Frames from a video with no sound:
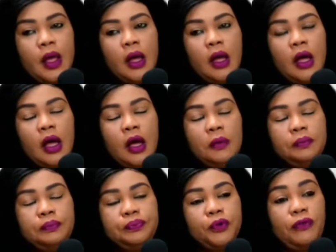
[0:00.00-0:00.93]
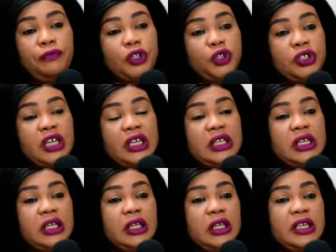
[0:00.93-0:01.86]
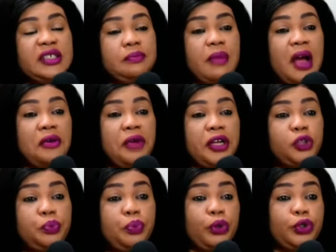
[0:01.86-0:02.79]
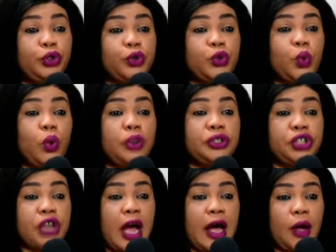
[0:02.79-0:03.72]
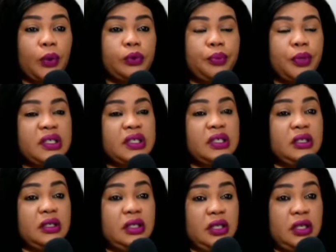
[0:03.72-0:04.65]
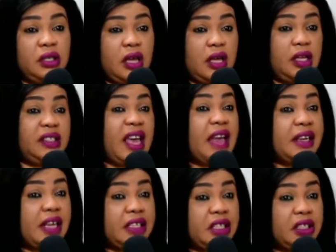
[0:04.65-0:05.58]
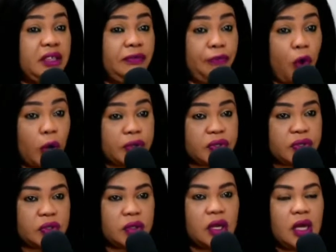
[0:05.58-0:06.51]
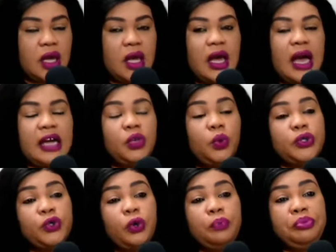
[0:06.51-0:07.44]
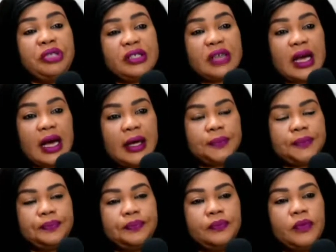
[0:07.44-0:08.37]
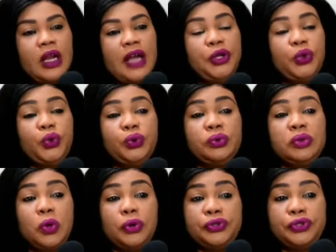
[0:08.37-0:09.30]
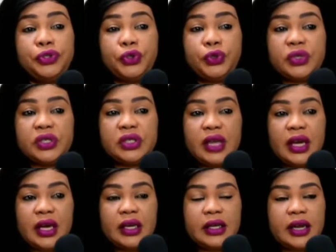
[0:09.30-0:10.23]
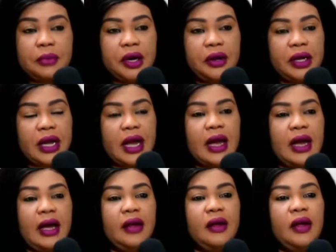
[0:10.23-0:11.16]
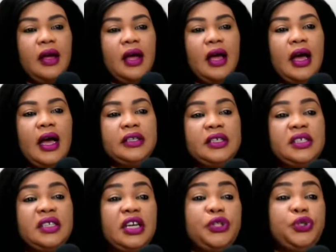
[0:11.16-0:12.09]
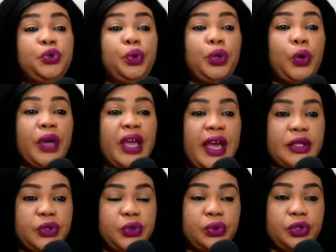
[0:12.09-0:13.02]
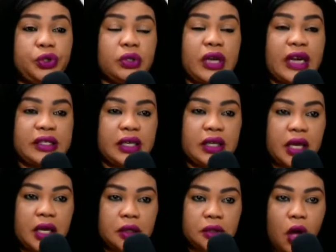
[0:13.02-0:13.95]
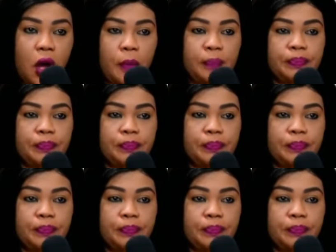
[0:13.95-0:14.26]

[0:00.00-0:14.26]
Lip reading: Unfortunately, his marriage produced one child, but it ended in divorce, and he was so bitter, and he couldn't continue to stay in America, and he decided to relocate to the United Kingdom.